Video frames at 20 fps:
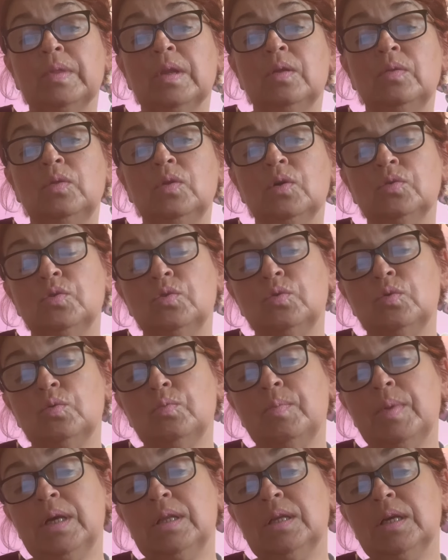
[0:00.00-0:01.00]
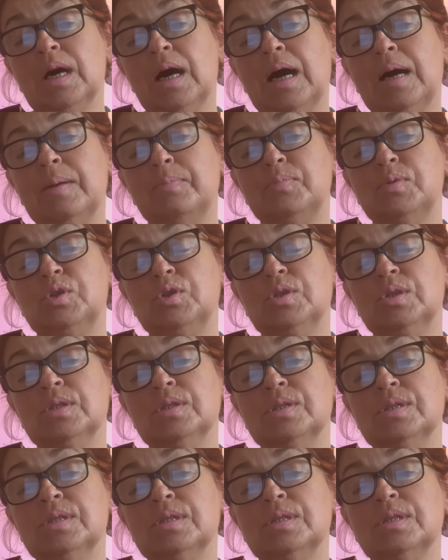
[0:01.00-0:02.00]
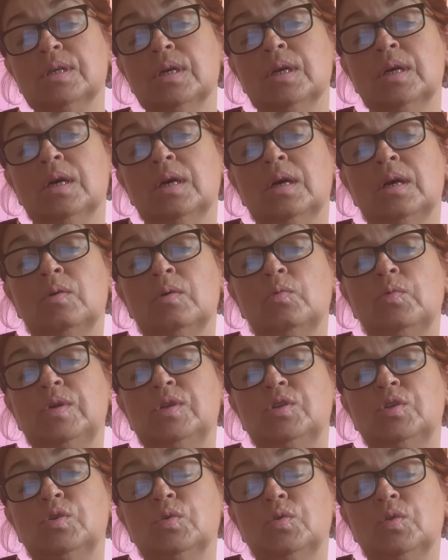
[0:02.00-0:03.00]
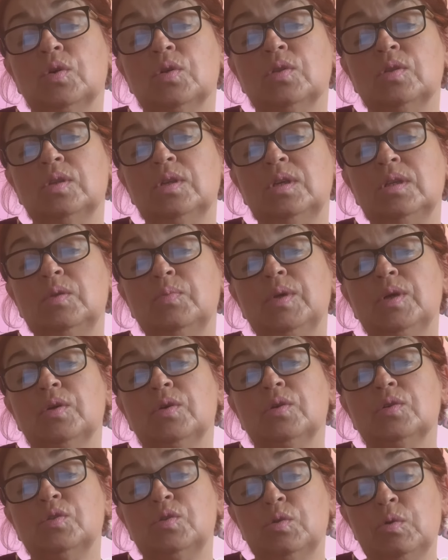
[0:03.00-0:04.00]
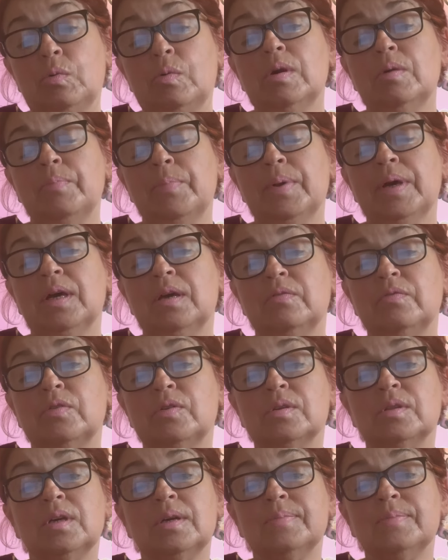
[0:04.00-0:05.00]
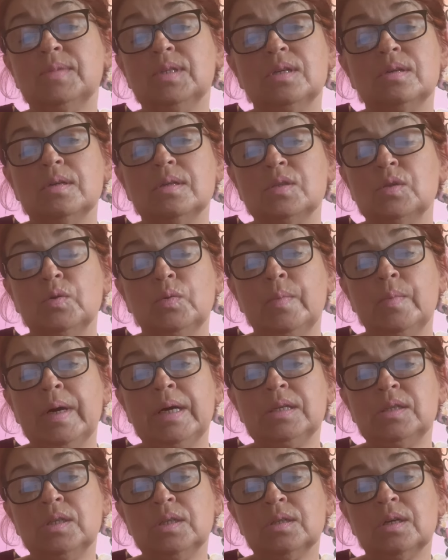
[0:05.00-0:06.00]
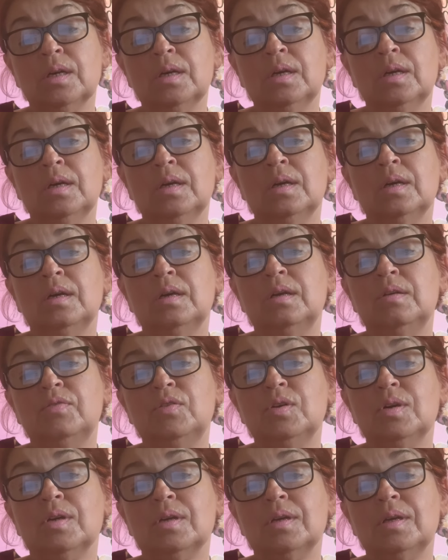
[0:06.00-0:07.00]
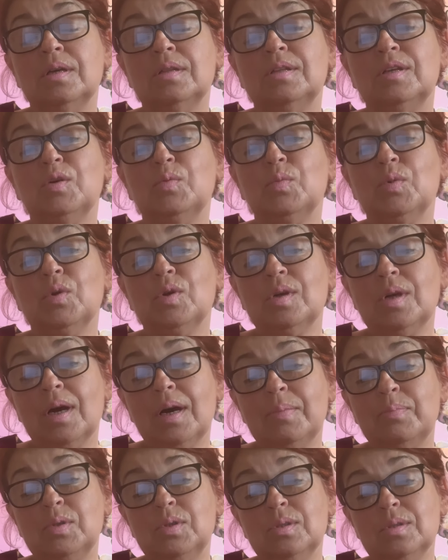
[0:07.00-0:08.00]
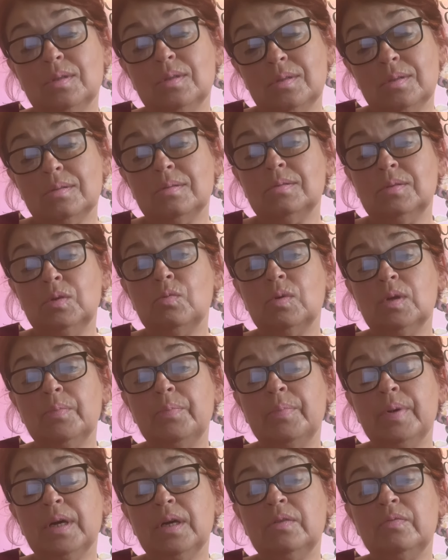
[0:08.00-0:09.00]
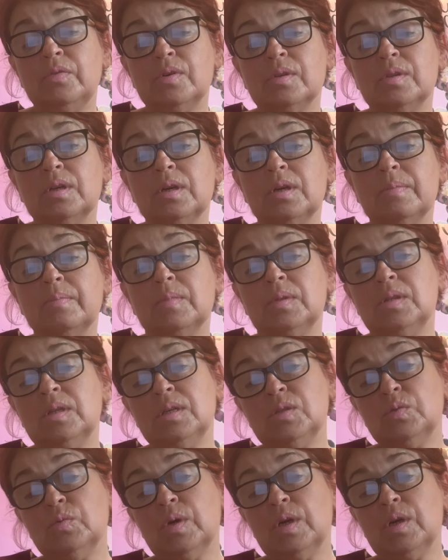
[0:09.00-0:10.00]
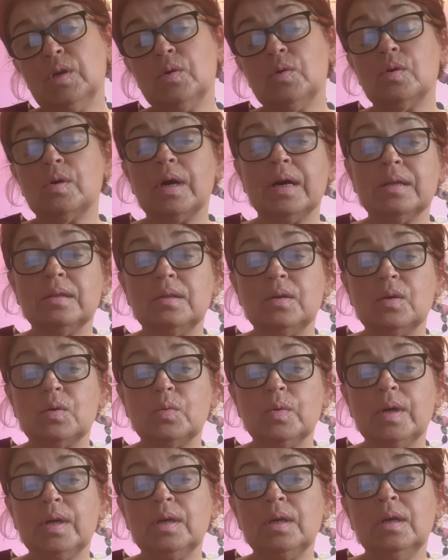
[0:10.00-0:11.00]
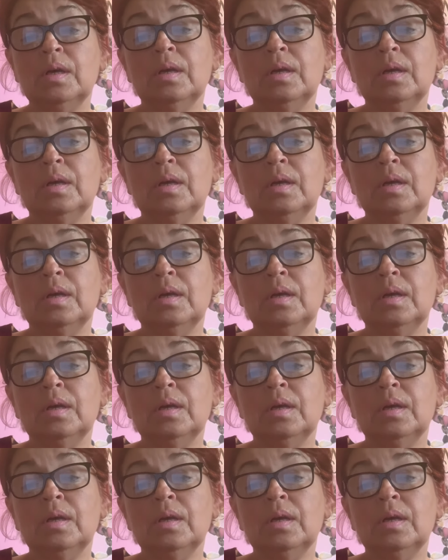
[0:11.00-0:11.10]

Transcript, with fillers: not too many options which you don't need because you will pay for them there is no magic if you are getting more options you will pay for them this way or other way